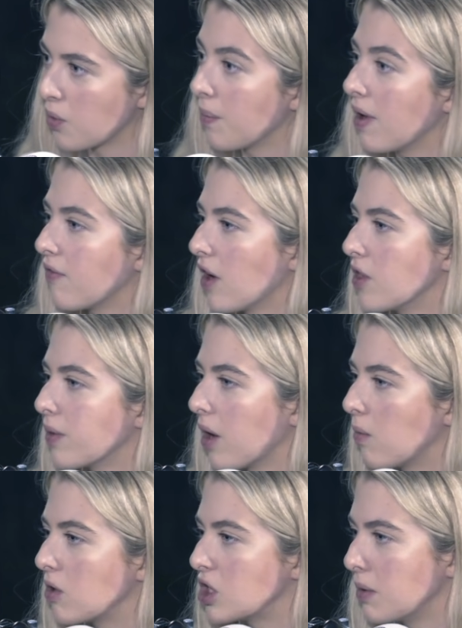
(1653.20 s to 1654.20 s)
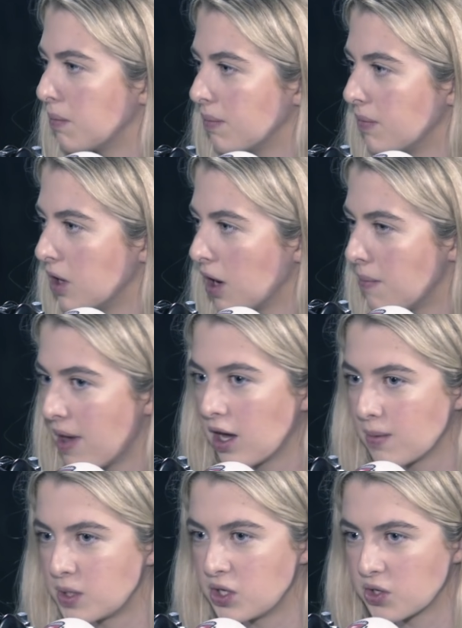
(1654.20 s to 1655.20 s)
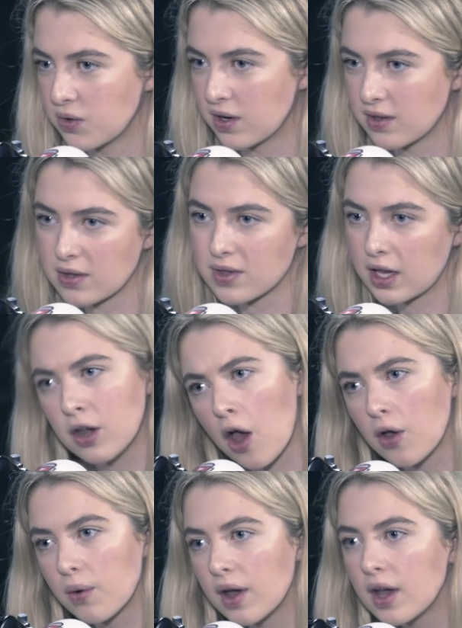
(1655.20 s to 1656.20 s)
when all my friends were like watching, you know, makeup tutorials. I was like, no.